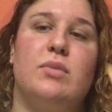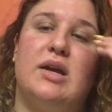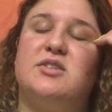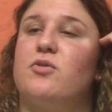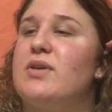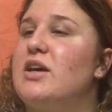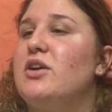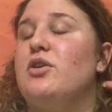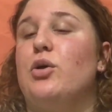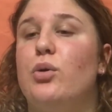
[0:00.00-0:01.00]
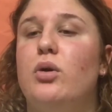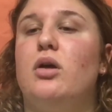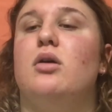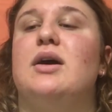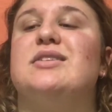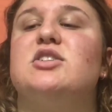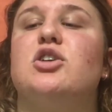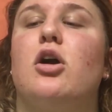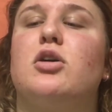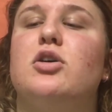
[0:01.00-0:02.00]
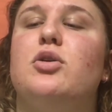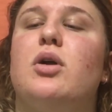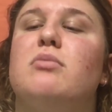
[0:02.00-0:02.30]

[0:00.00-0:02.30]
It's a really good nude. It's a darker nude